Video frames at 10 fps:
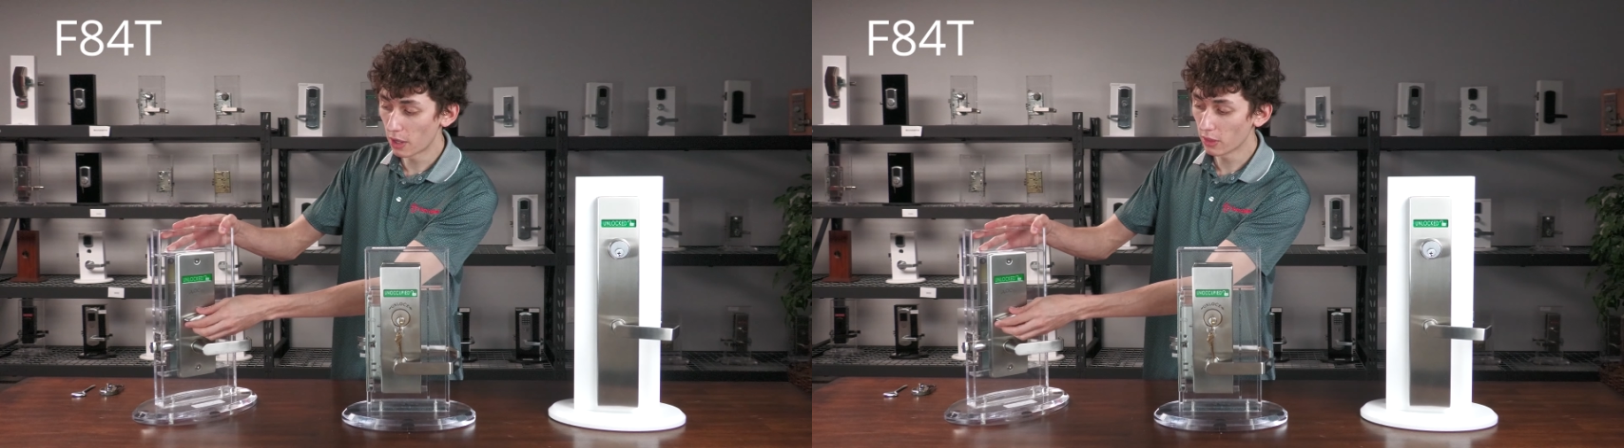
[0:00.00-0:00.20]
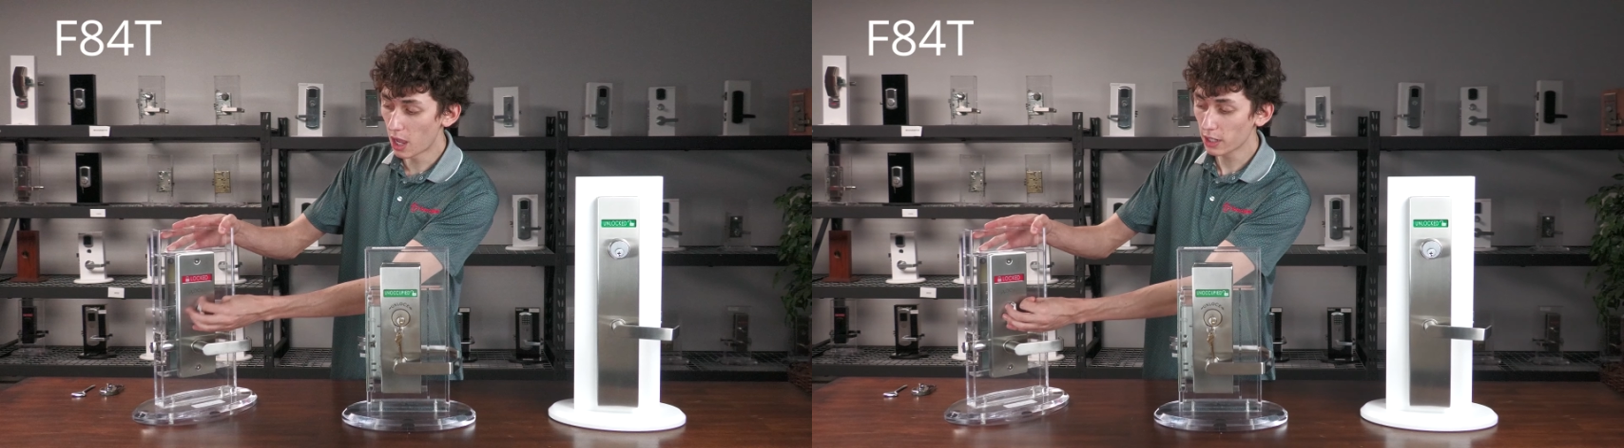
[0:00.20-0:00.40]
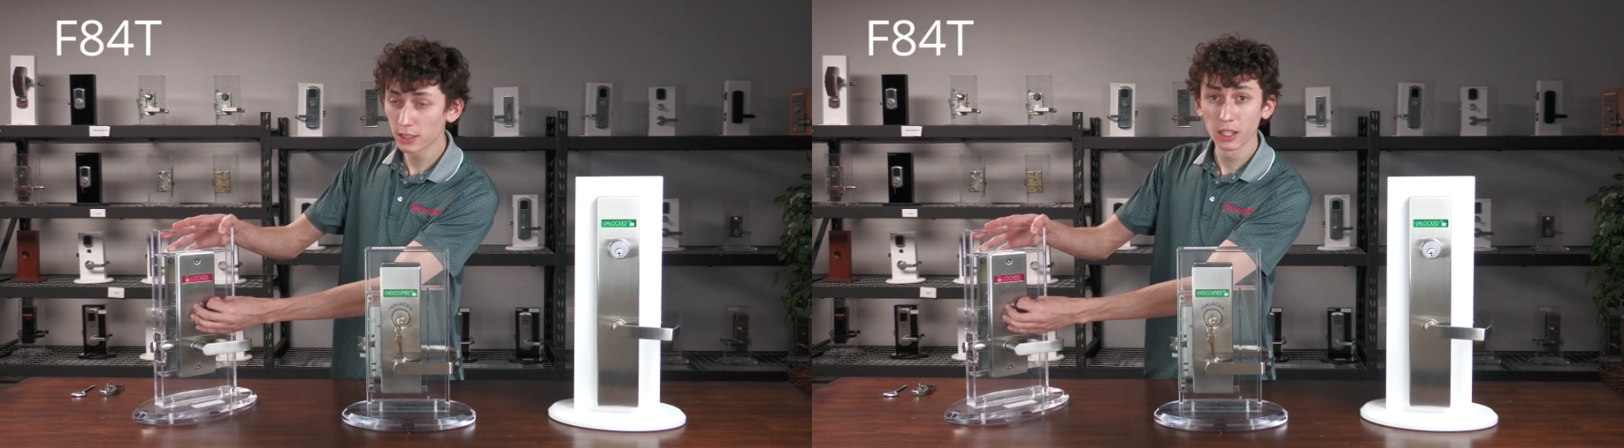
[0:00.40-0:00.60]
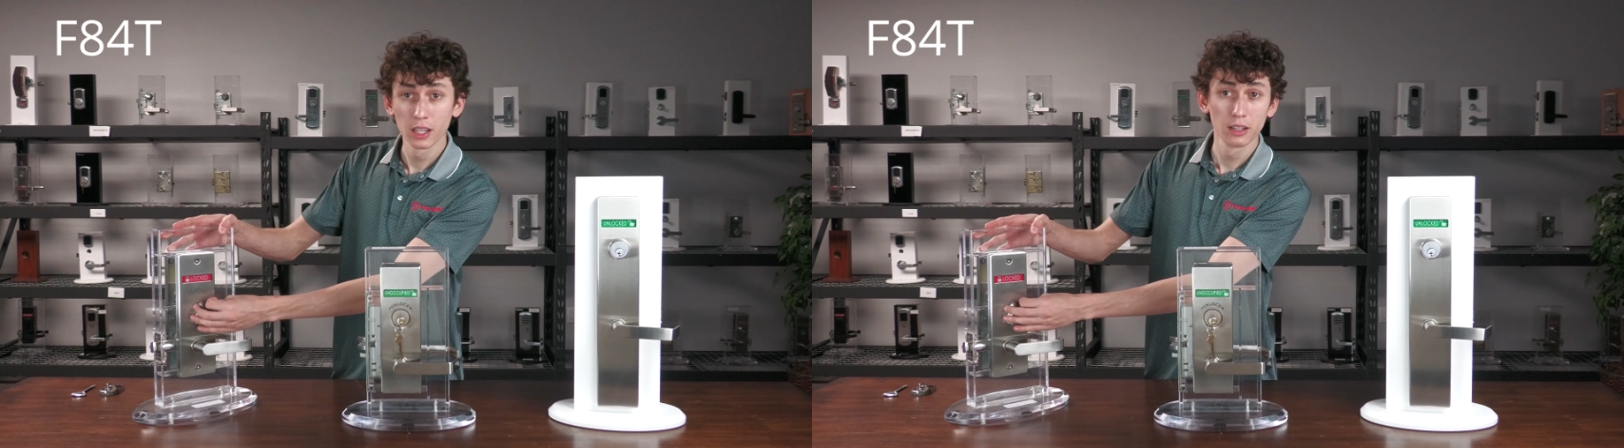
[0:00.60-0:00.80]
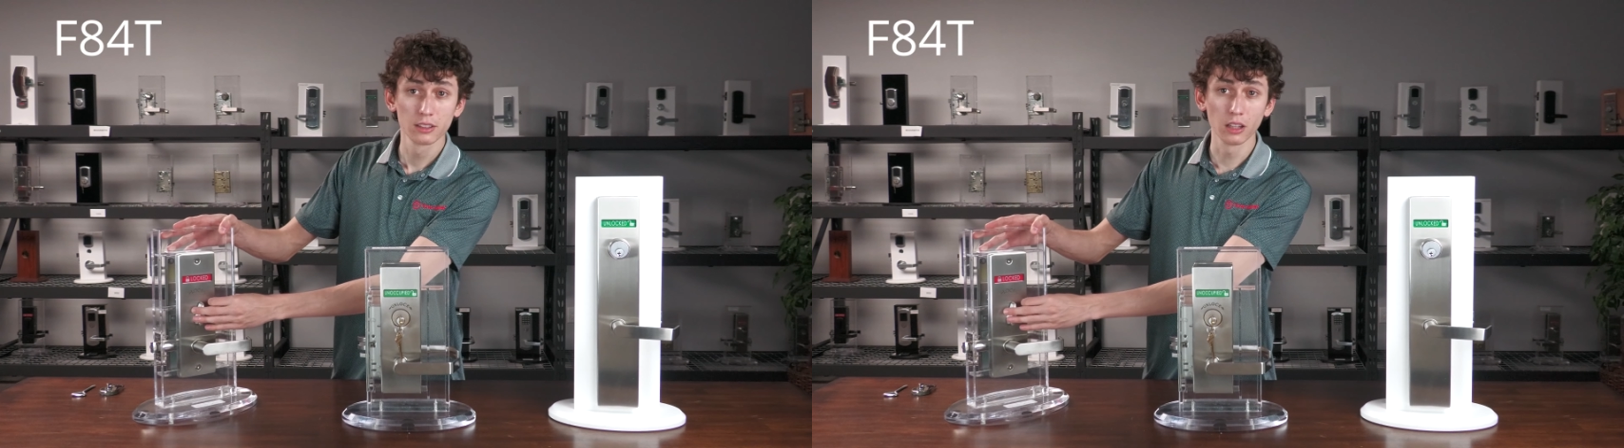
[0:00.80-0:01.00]
unlocked
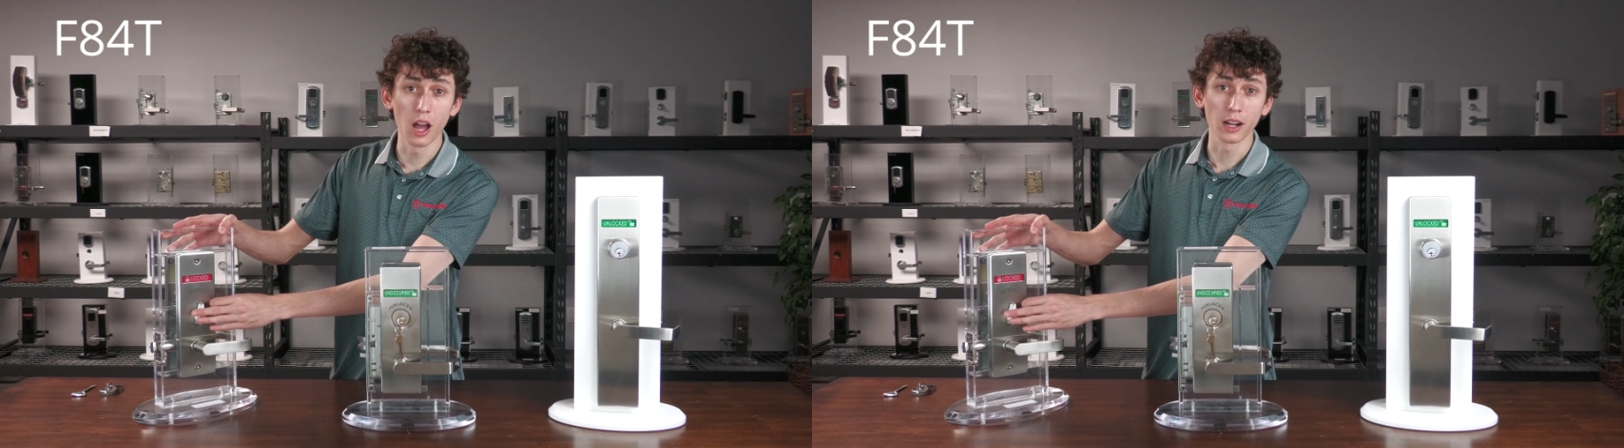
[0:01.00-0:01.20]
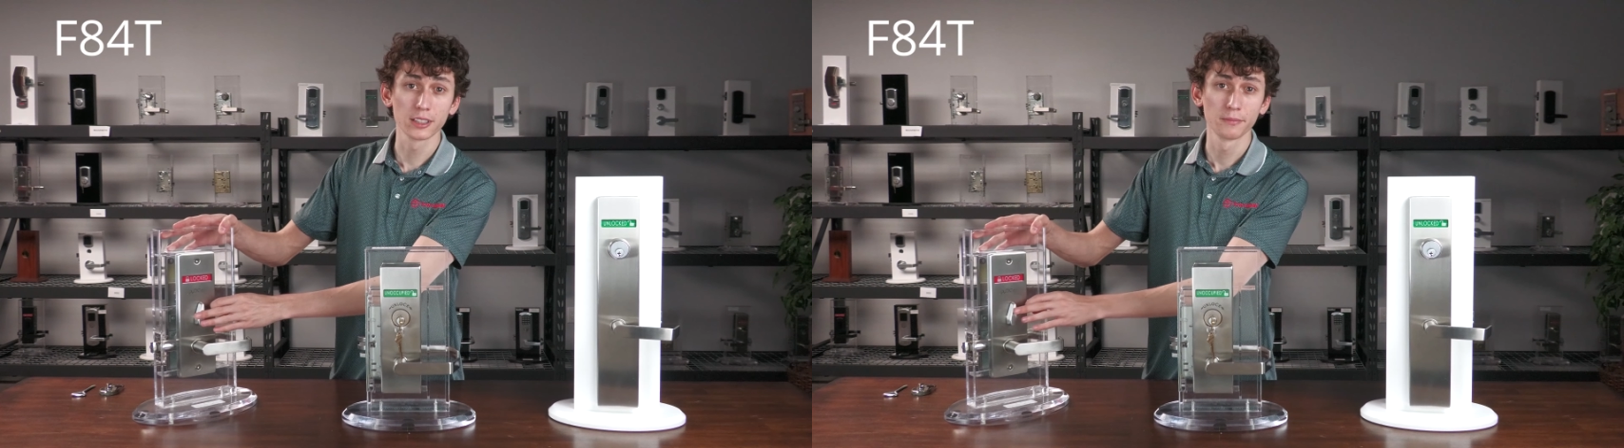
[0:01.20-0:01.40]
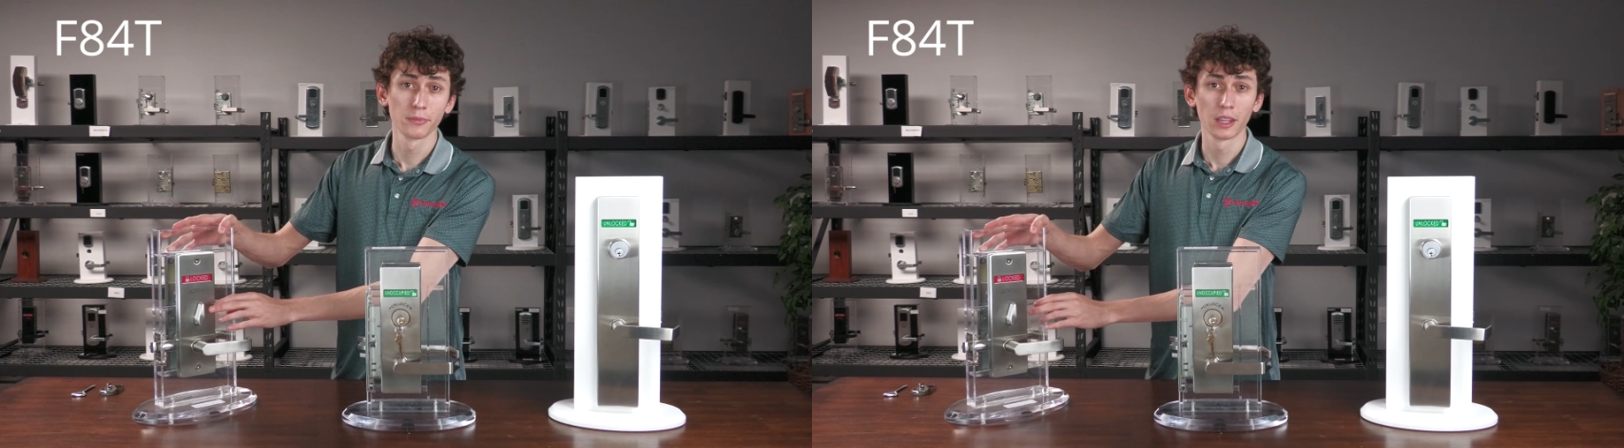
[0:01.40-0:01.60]
to locked.